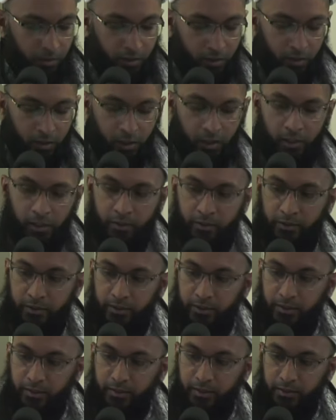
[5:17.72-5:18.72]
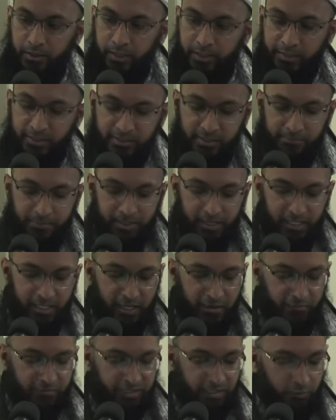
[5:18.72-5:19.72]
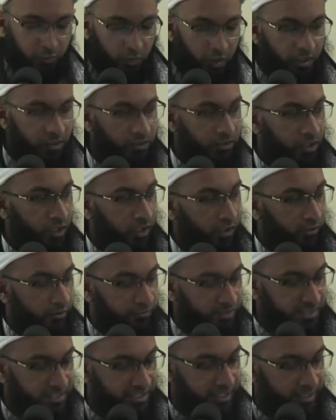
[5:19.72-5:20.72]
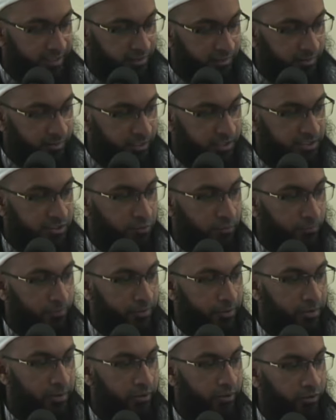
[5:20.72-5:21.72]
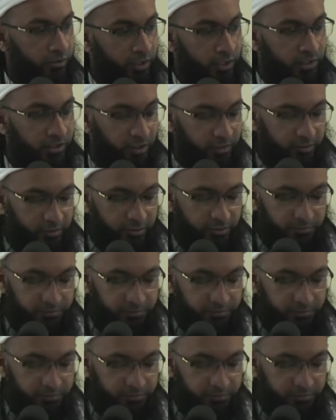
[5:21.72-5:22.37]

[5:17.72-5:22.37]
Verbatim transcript: Or it is a belief that one color of skin is superior to another.